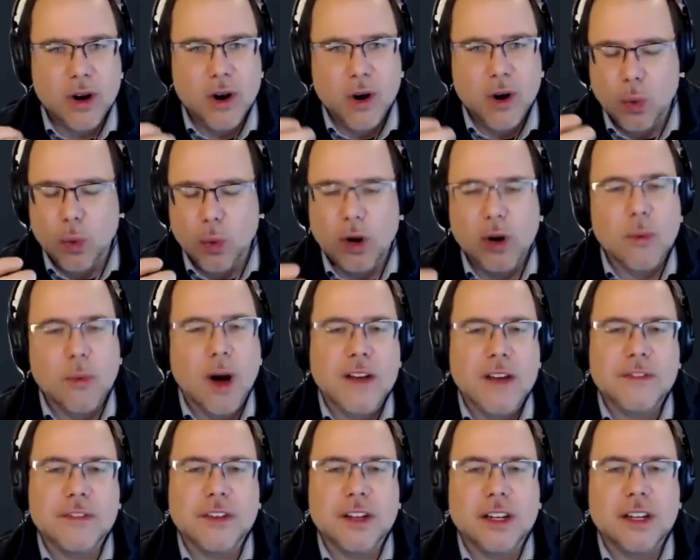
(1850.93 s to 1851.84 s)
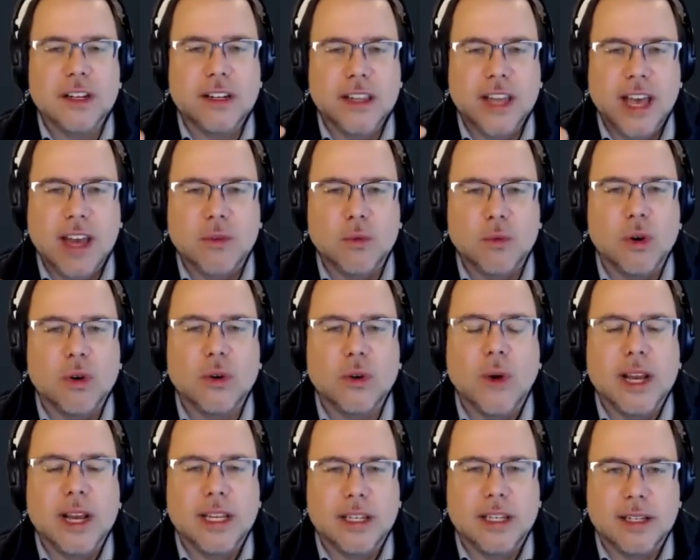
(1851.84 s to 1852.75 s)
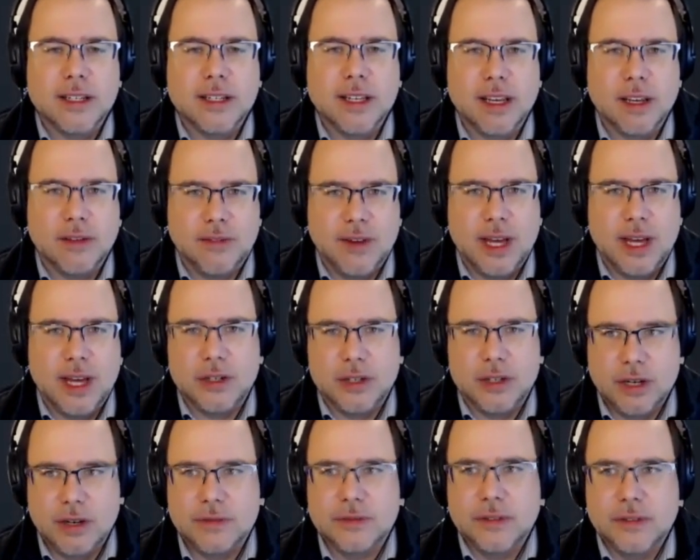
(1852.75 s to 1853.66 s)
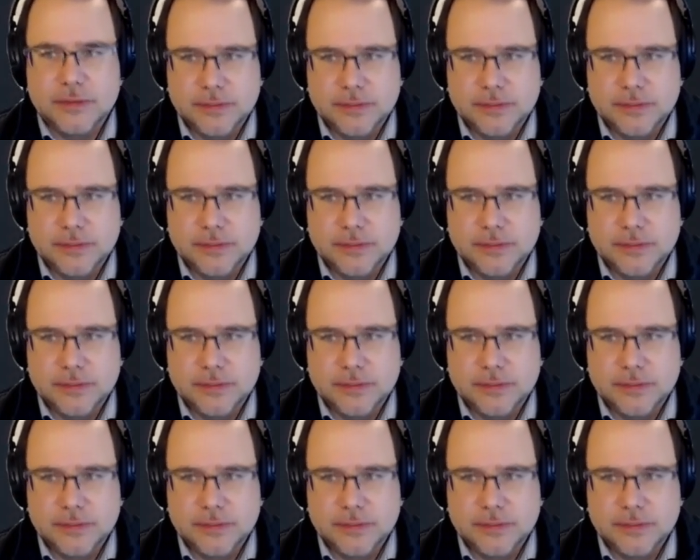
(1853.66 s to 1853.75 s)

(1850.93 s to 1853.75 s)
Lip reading: where do I fit into that, and what do I need to take advantage of?